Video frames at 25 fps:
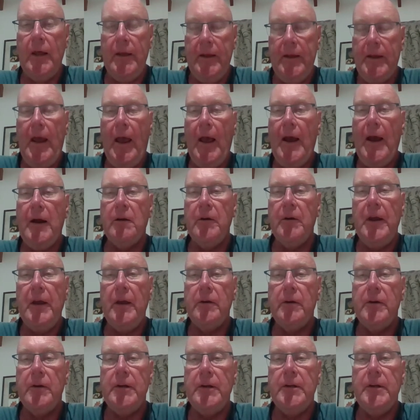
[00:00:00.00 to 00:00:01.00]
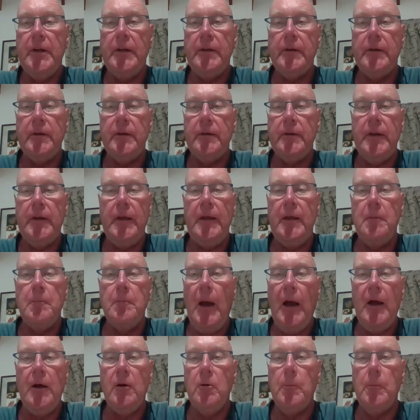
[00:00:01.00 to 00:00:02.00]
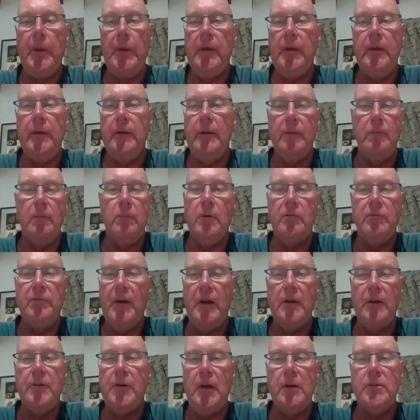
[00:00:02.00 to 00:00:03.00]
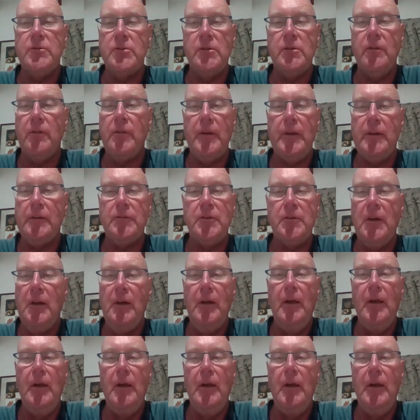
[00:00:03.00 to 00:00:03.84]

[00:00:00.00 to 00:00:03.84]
in our area didn't email me the photos and things.